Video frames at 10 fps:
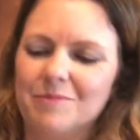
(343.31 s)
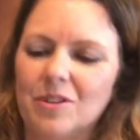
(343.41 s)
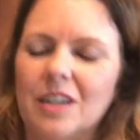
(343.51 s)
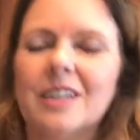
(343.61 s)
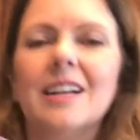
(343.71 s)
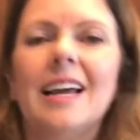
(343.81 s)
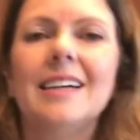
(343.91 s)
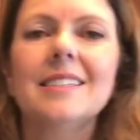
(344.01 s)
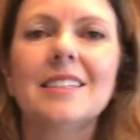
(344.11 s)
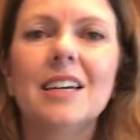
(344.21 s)
taught a
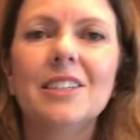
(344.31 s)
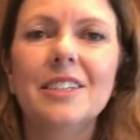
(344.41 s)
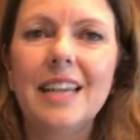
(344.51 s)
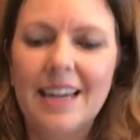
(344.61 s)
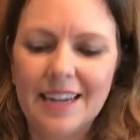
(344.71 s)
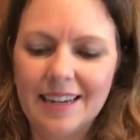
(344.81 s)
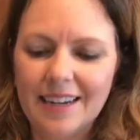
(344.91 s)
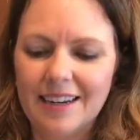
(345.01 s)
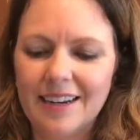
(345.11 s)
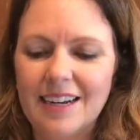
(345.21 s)
class another day
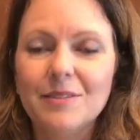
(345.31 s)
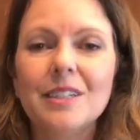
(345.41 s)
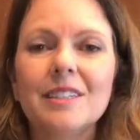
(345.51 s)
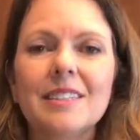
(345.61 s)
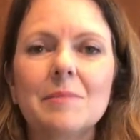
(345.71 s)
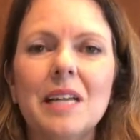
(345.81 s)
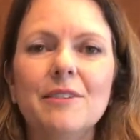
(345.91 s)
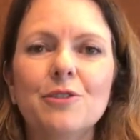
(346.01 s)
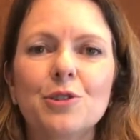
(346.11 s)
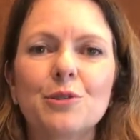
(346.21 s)
and I have here some
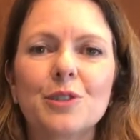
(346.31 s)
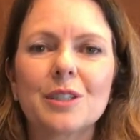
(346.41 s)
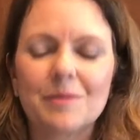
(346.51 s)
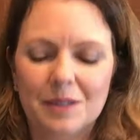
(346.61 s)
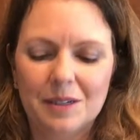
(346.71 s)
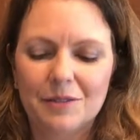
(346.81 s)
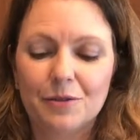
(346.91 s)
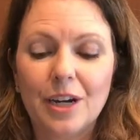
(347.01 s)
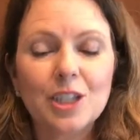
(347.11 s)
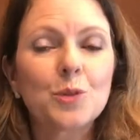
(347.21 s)
leftover
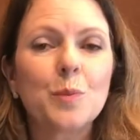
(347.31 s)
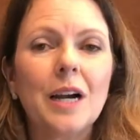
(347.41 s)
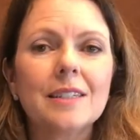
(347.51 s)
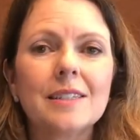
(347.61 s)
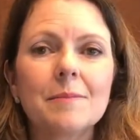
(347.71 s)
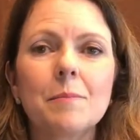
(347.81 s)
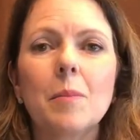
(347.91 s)
fresh pasta.